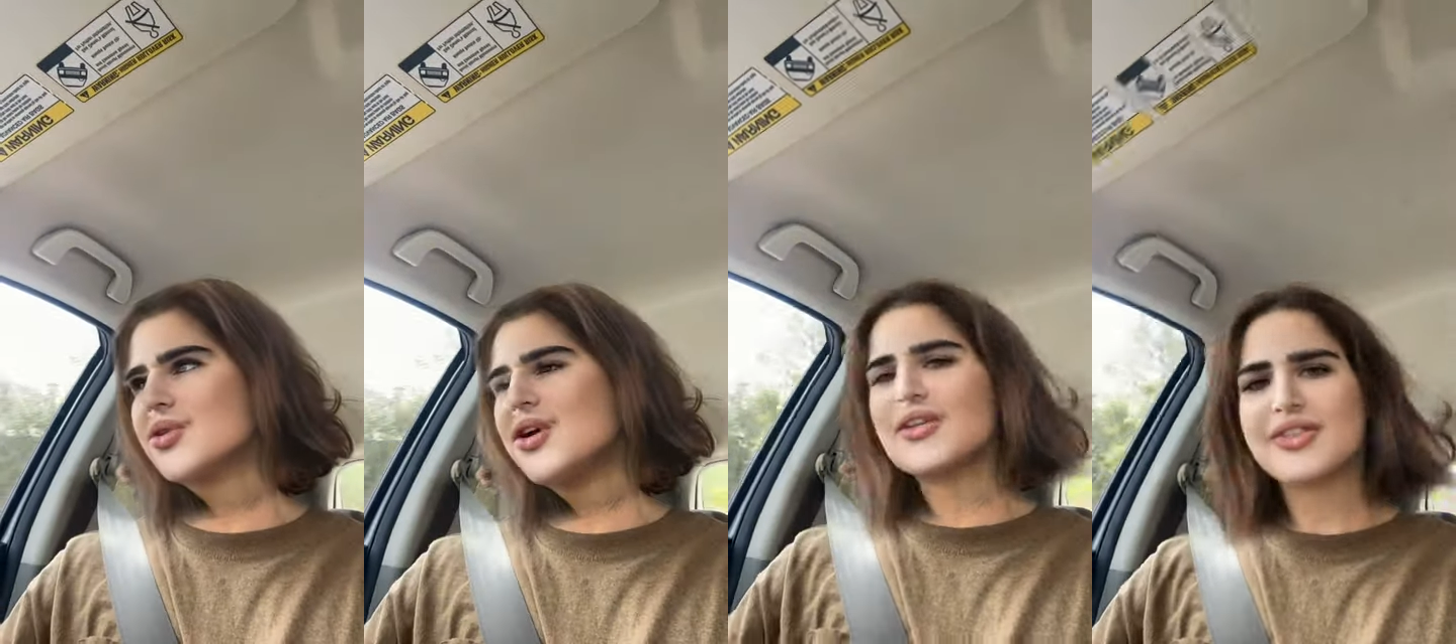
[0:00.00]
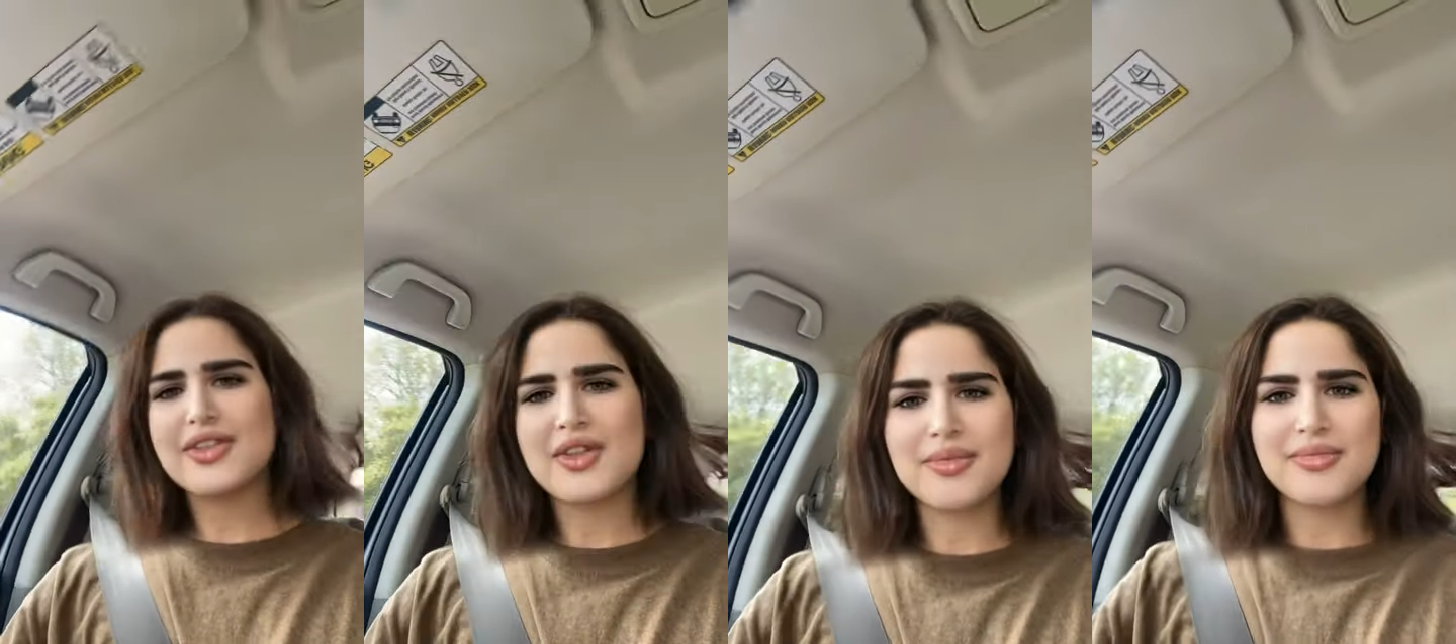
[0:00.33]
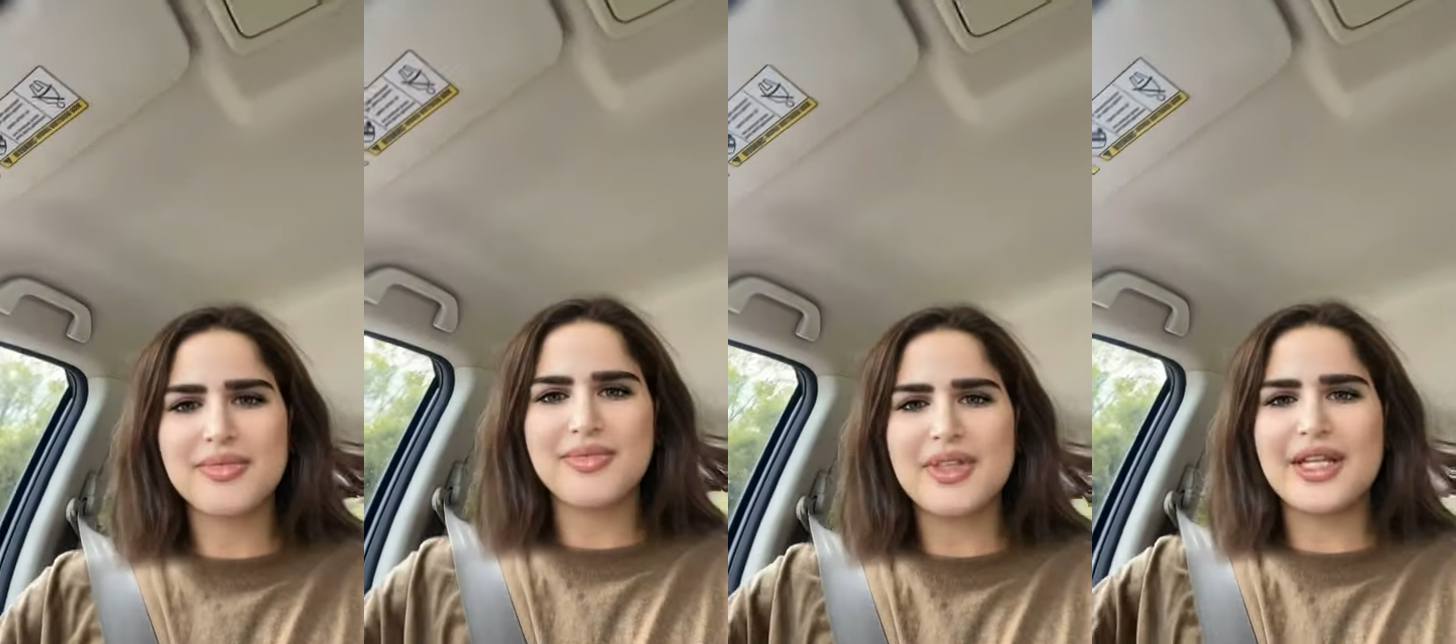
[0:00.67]
also
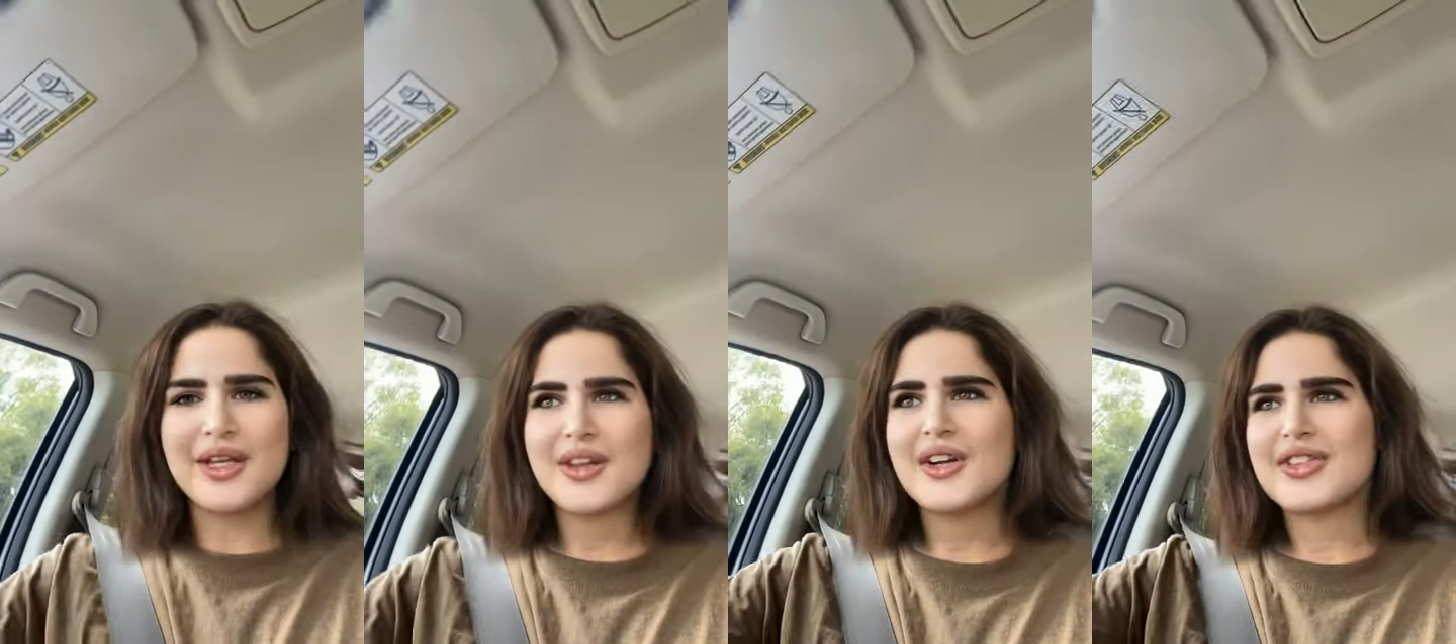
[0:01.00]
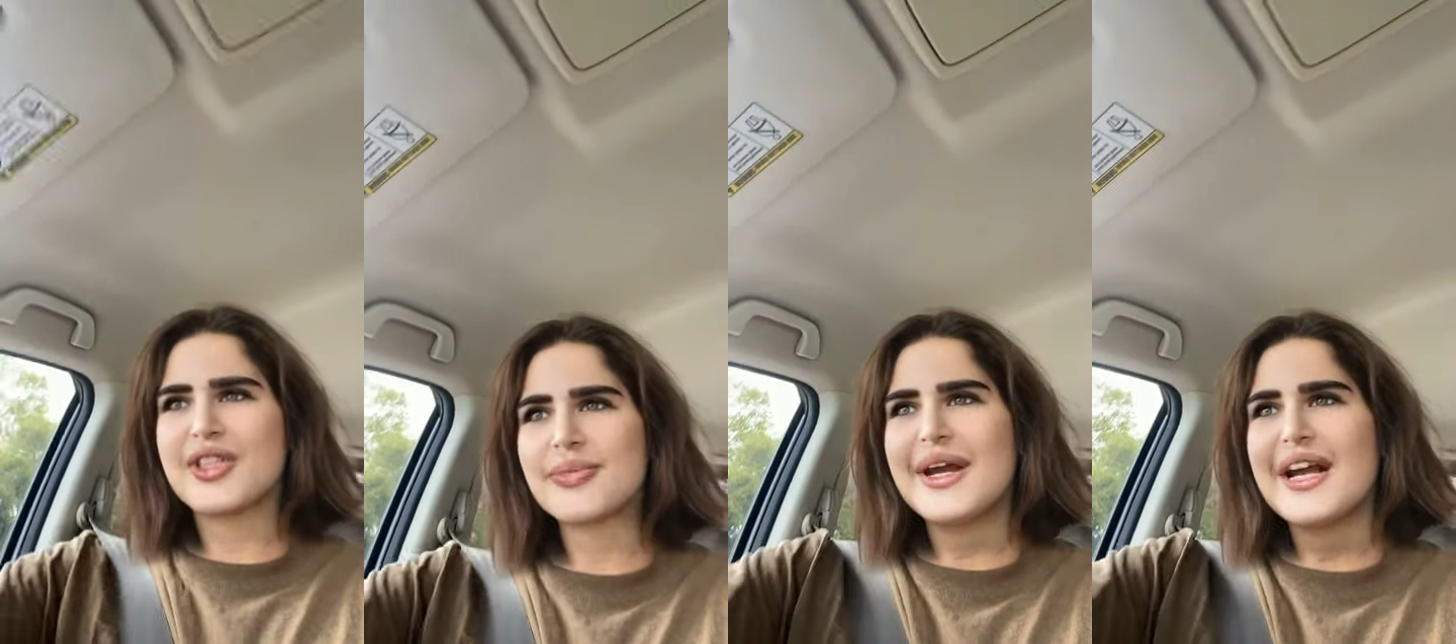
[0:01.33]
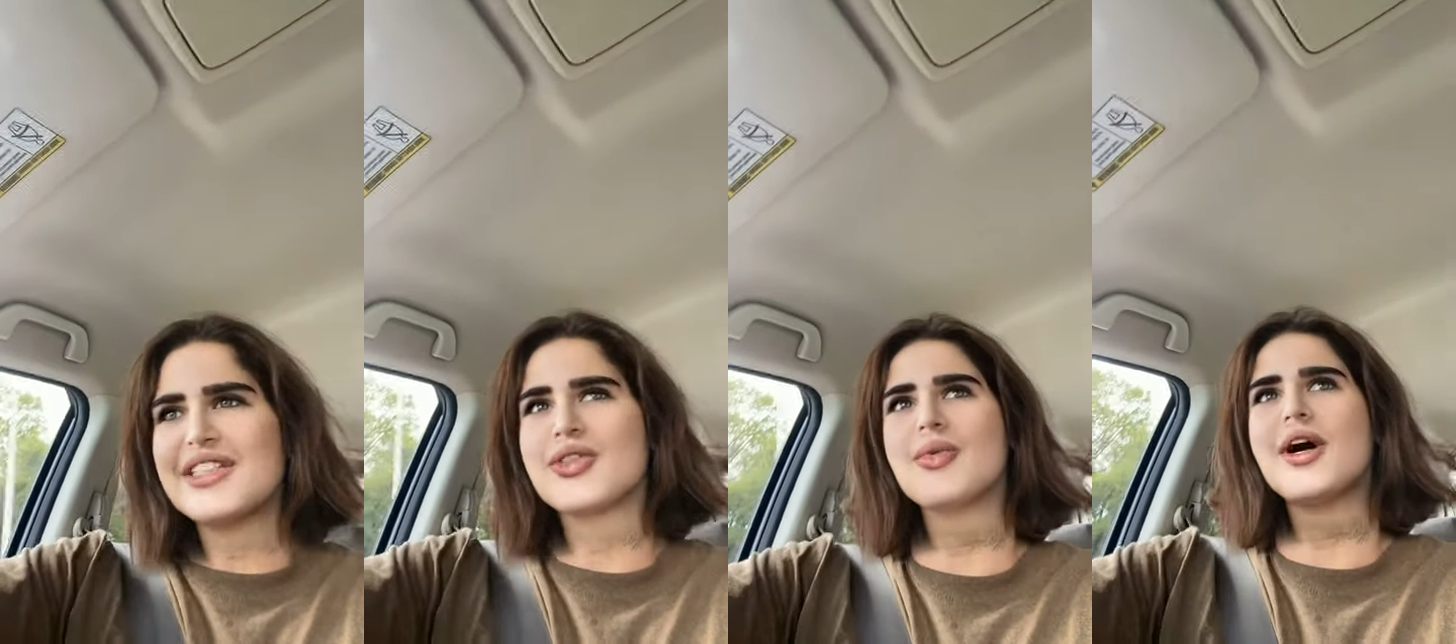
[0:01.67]
they'll also
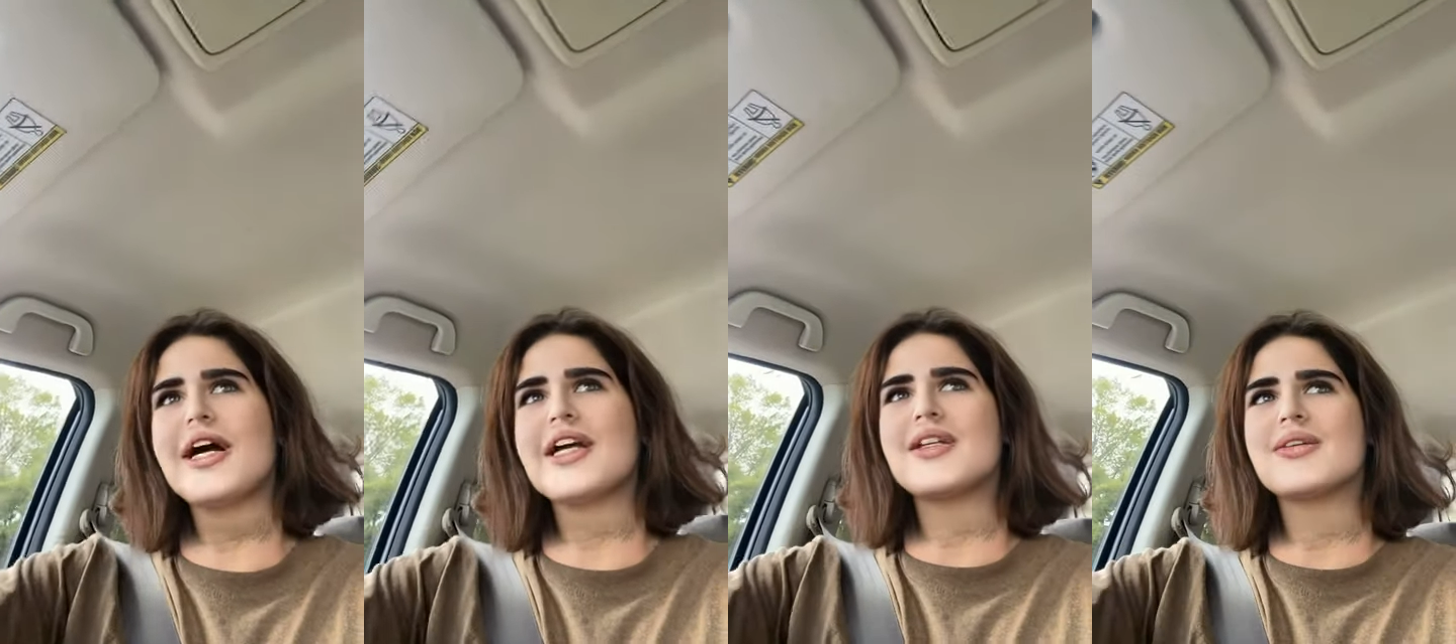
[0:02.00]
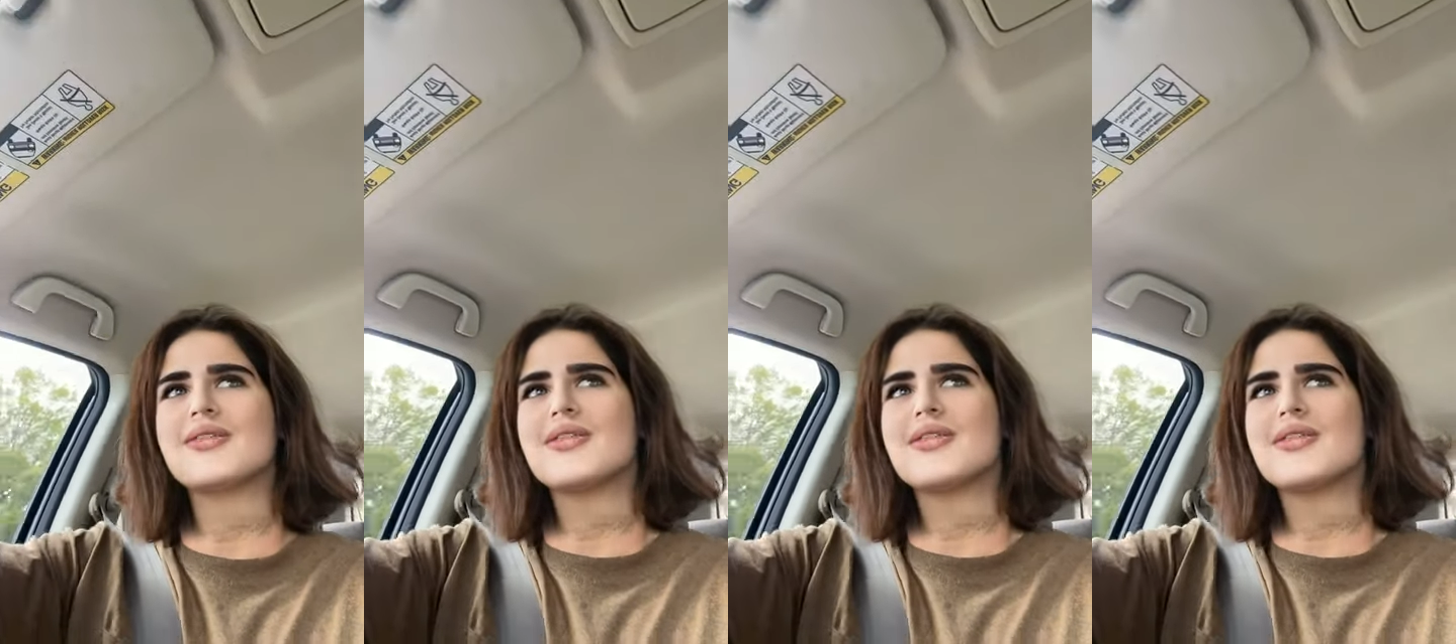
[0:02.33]
pass away